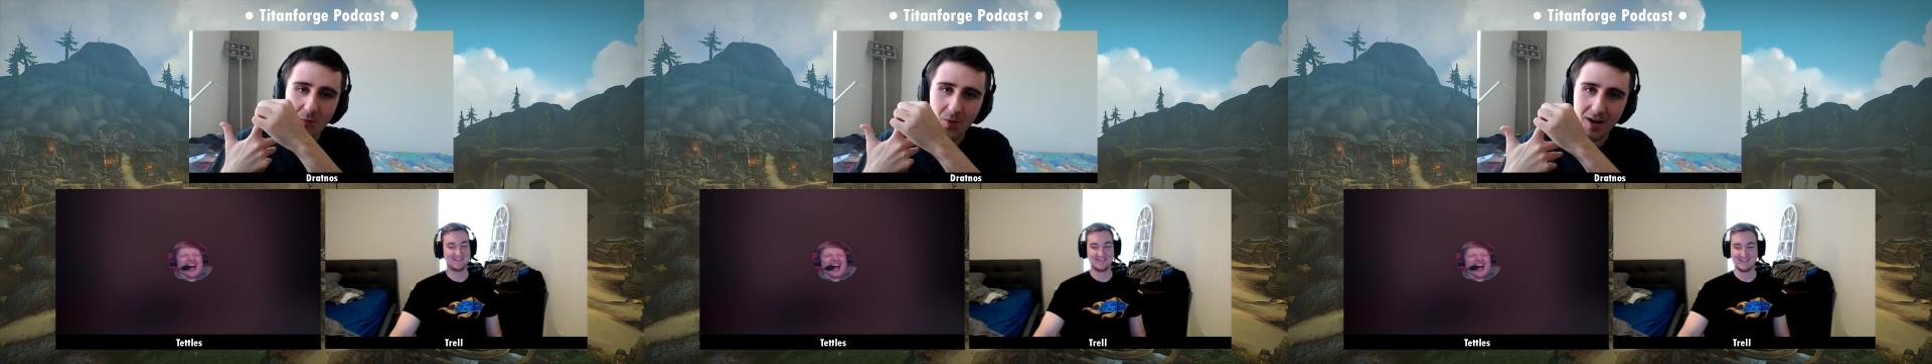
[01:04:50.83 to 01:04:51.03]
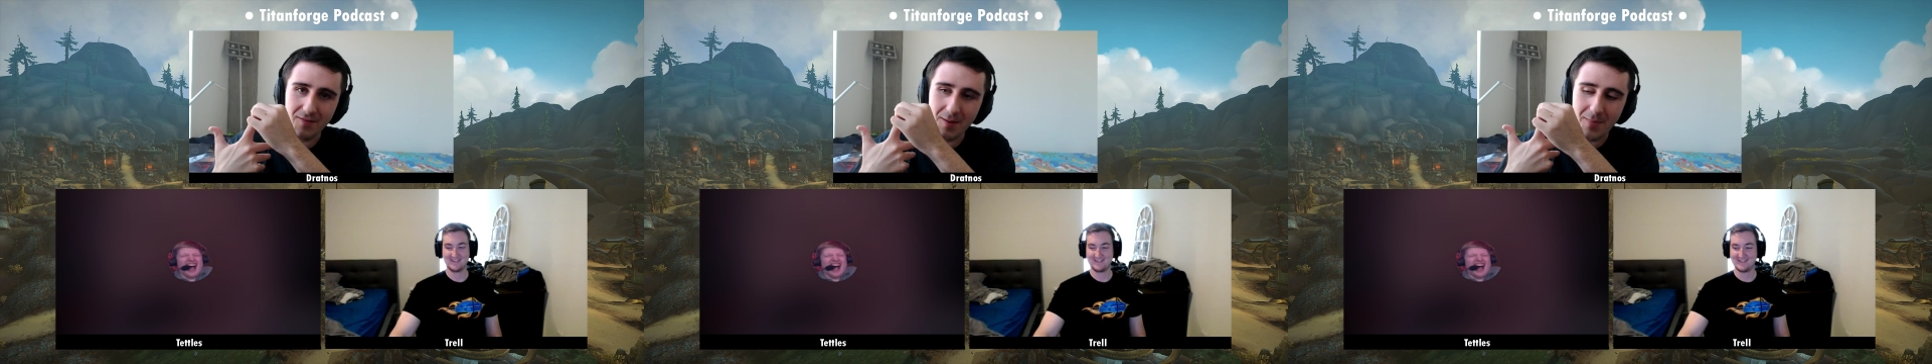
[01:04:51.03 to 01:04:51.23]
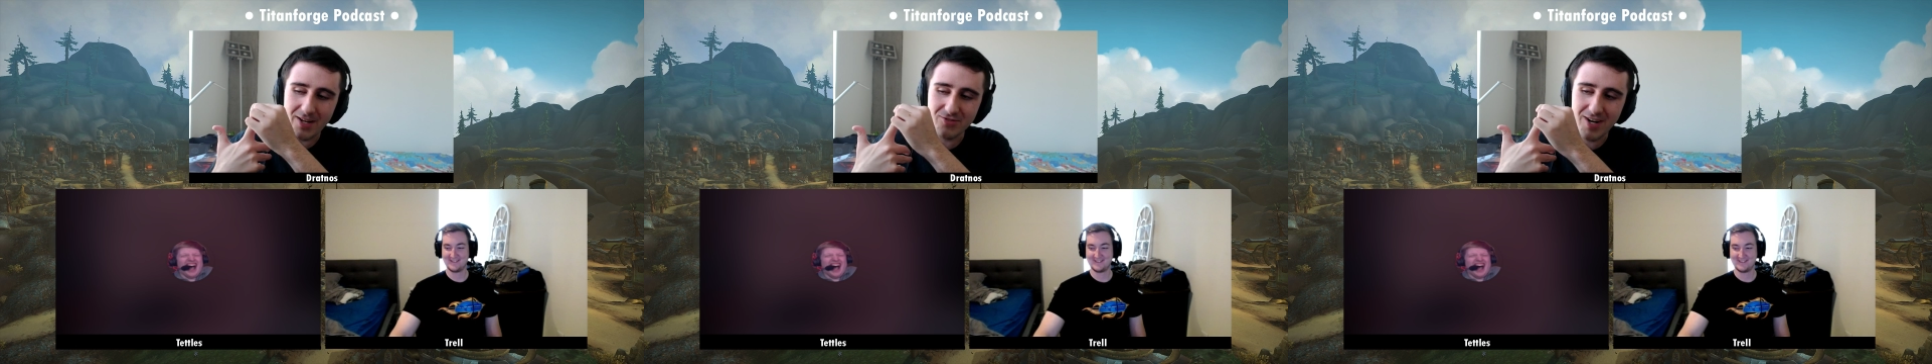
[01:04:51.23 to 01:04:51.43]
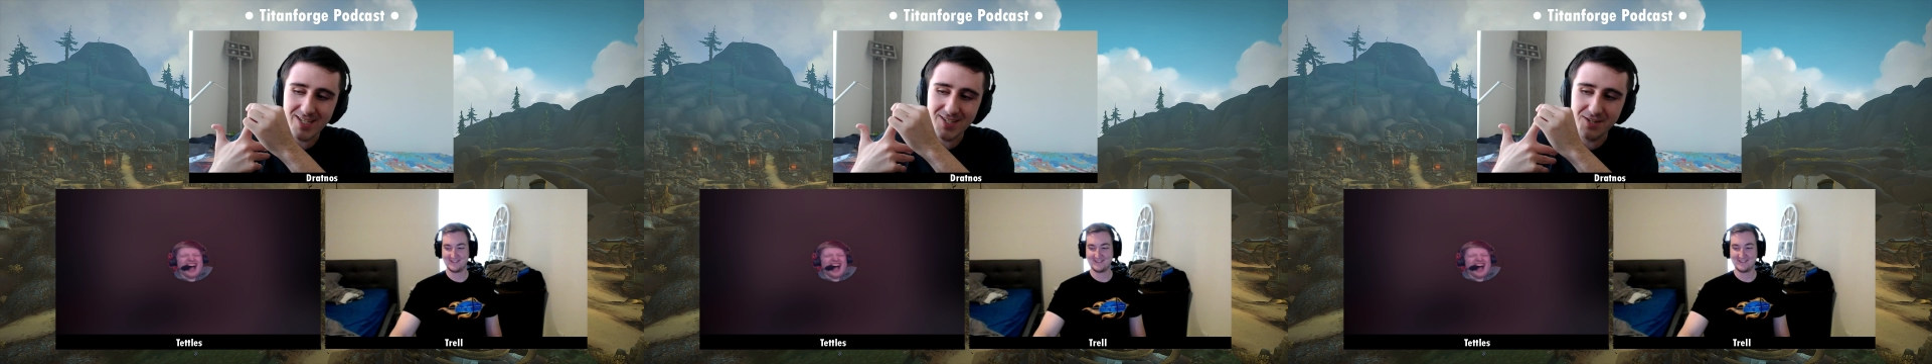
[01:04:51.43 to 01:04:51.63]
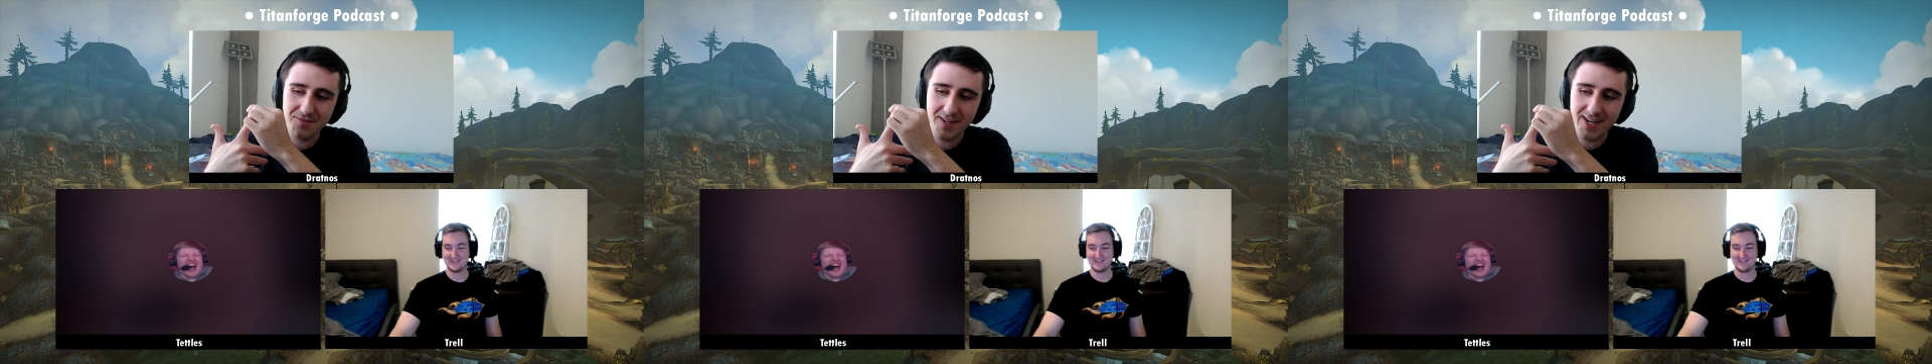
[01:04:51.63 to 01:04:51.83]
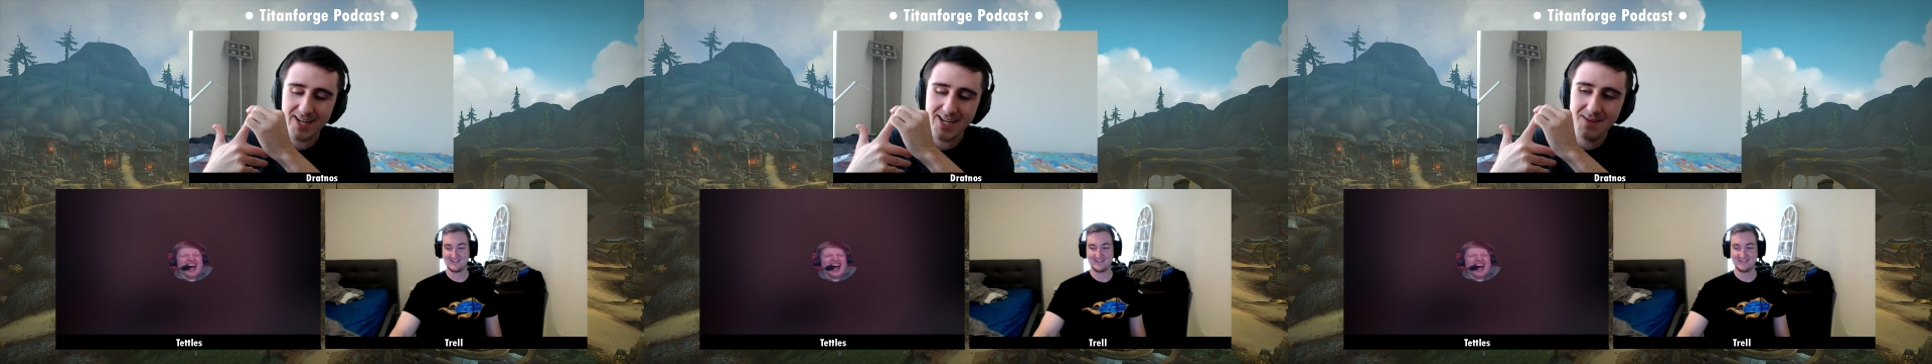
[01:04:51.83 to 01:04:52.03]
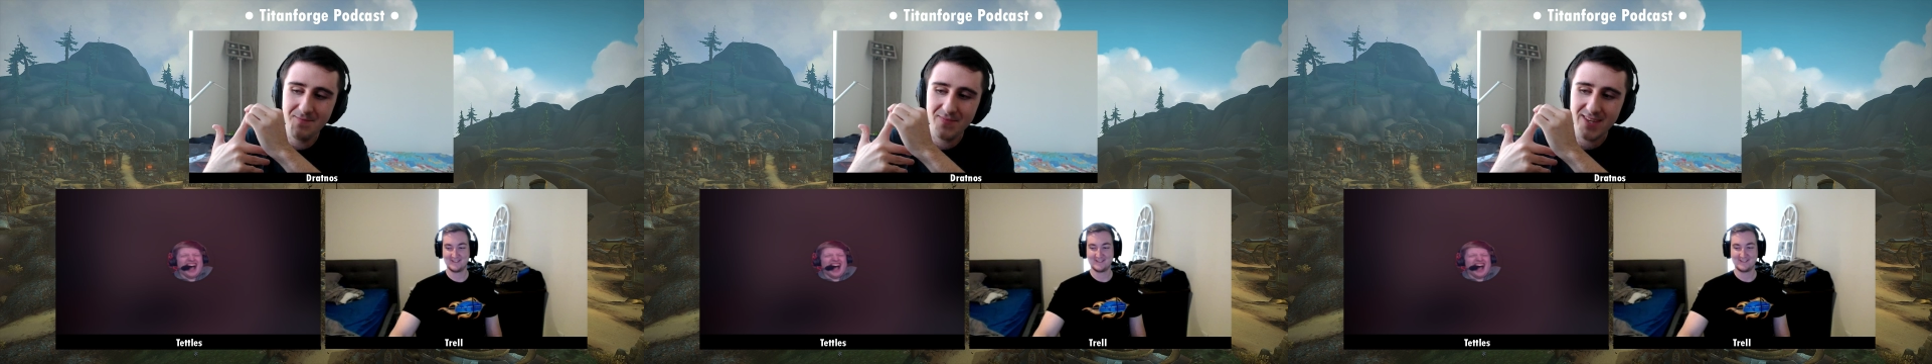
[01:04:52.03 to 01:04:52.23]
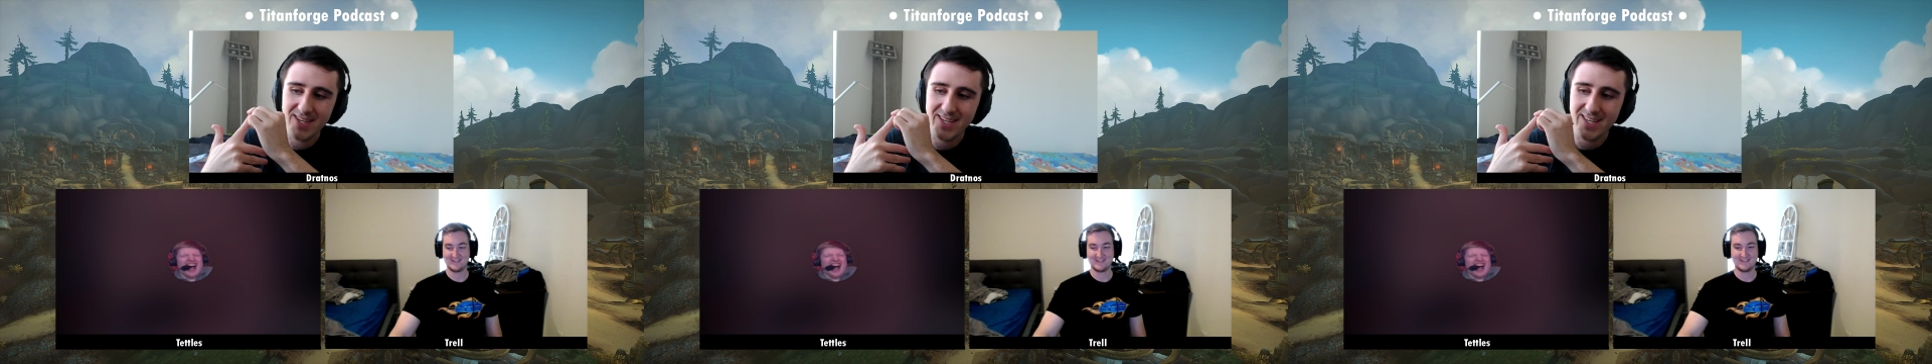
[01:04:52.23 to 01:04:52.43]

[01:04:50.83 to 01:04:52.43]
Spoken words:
One of them has Resto affinity.